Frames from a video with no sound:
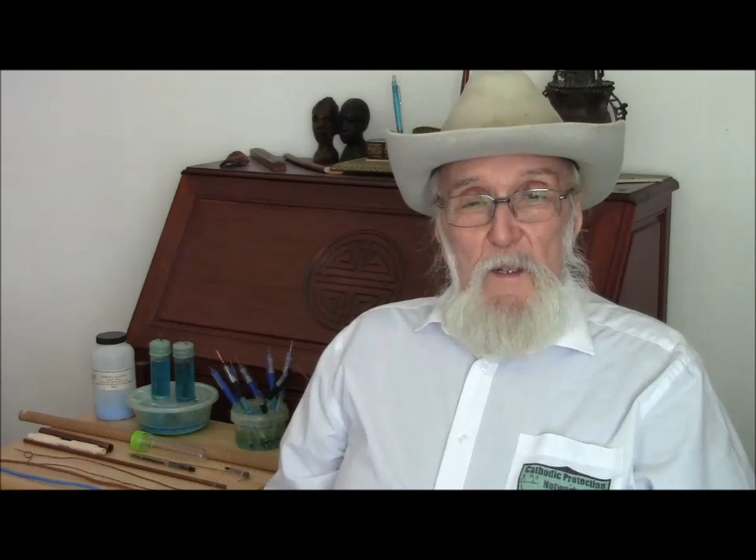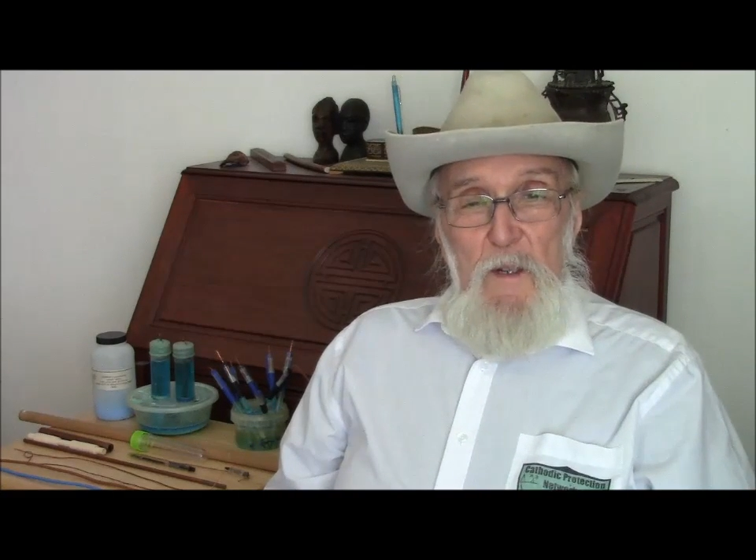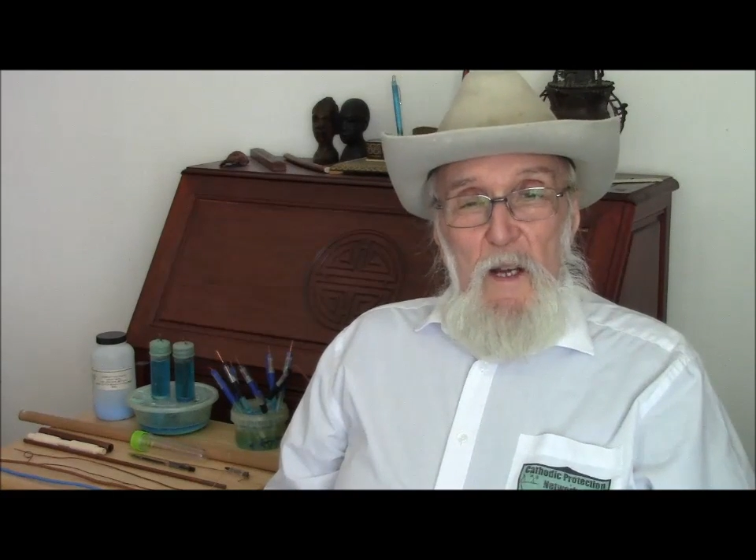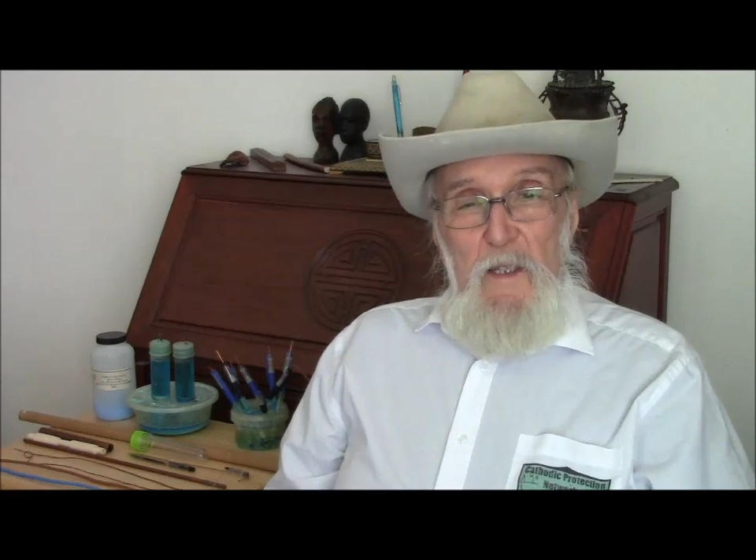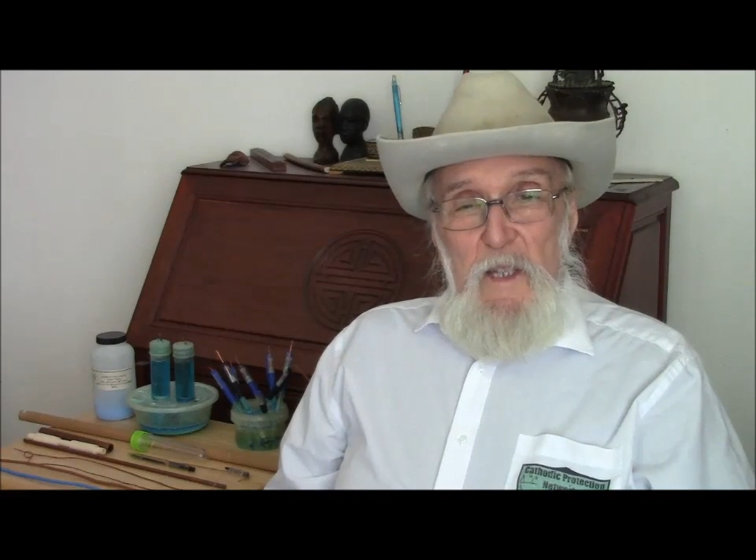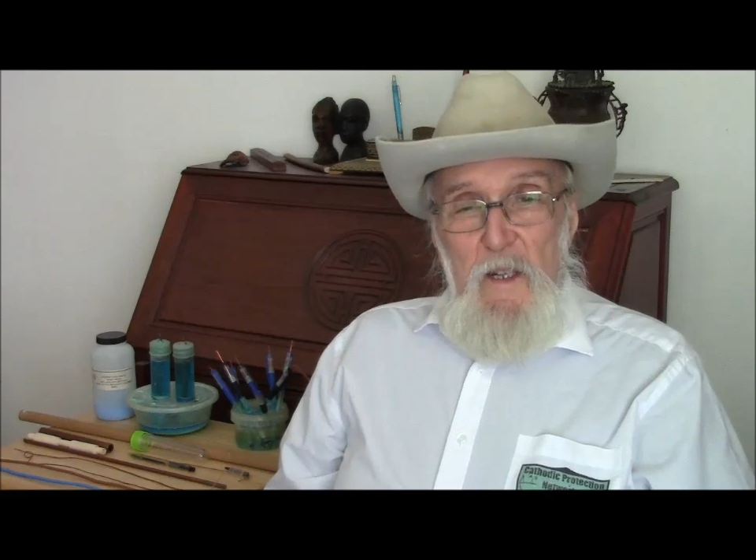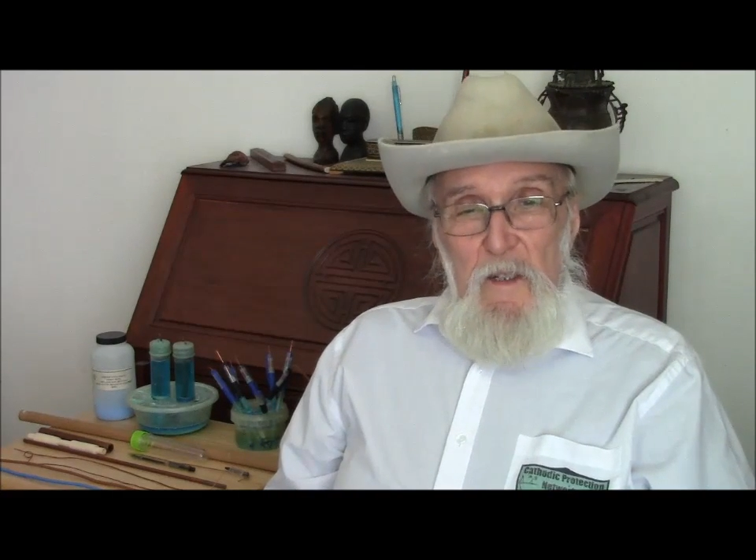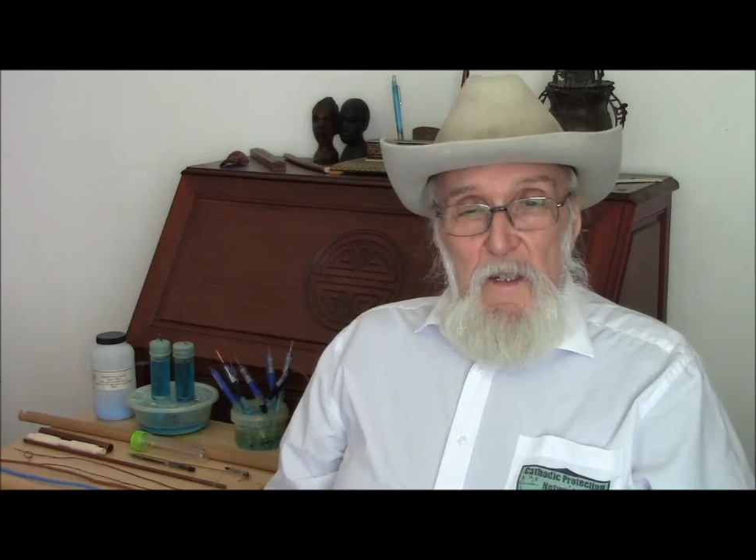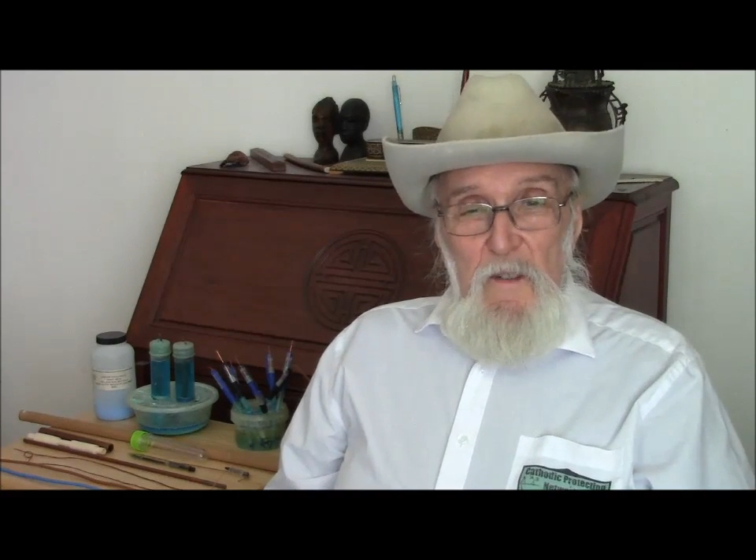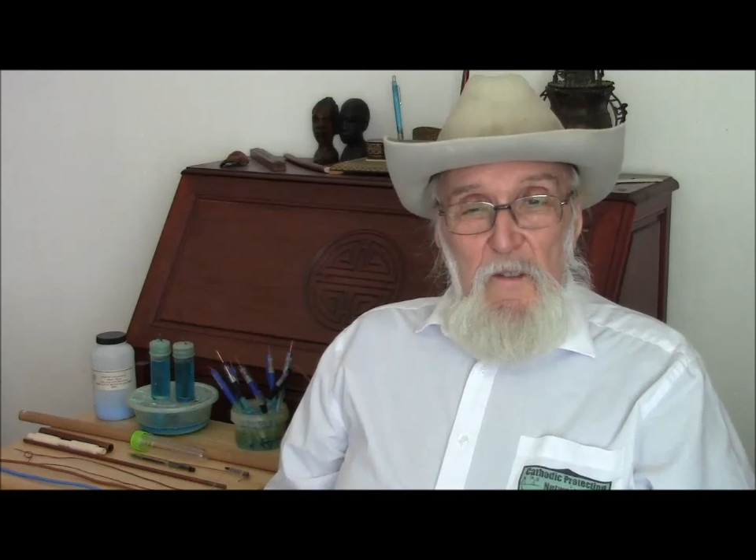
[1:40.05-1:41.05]

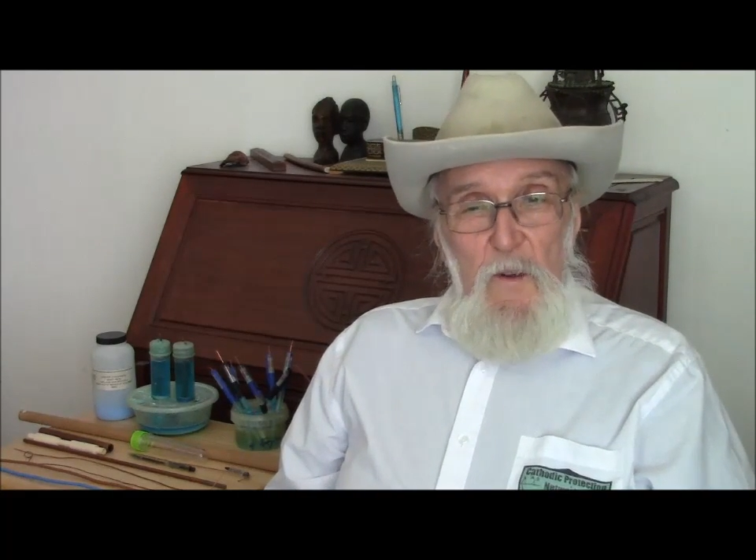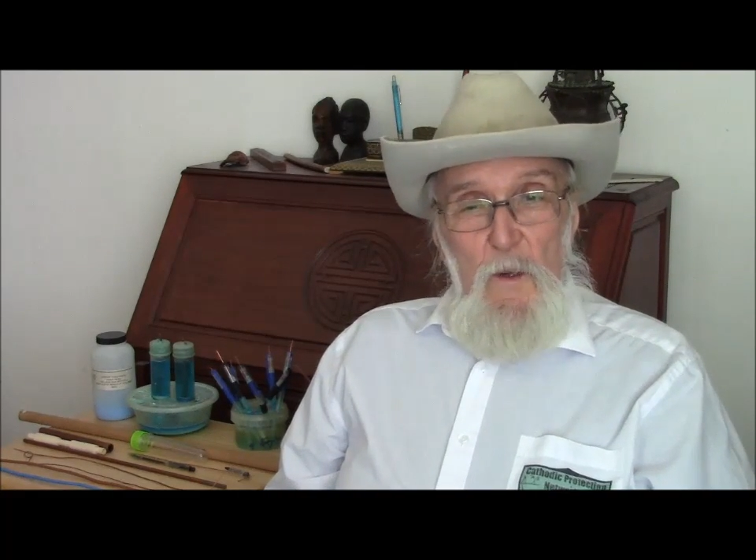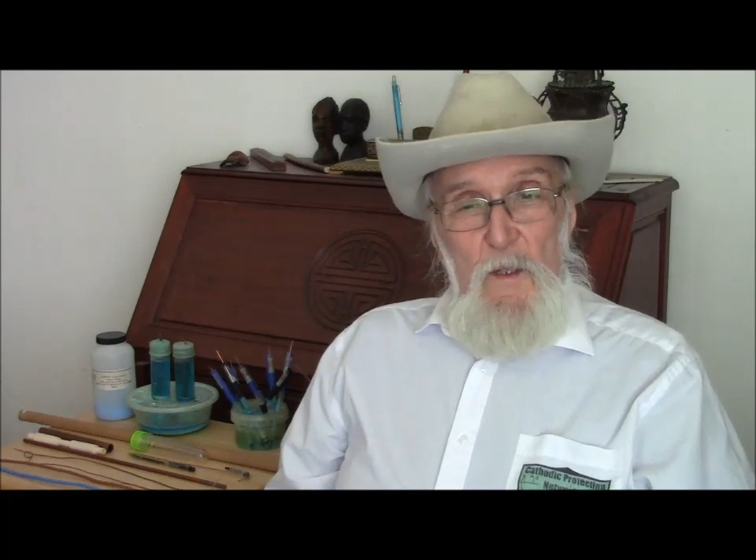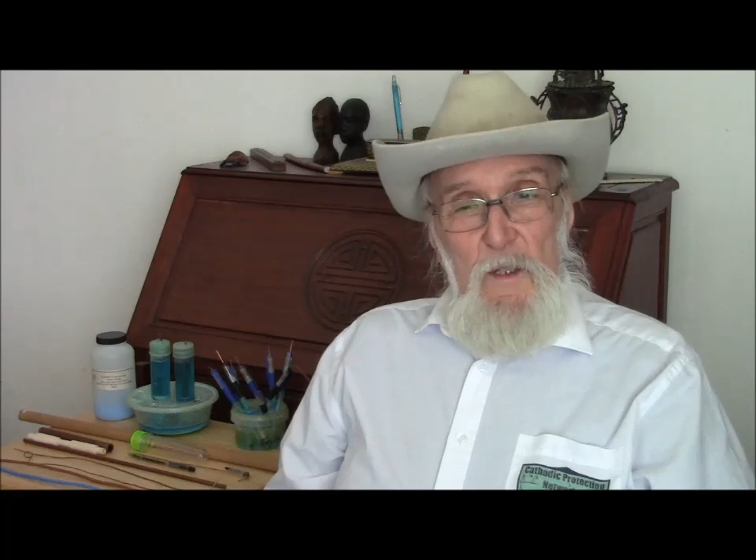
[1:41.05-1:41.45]
criterion for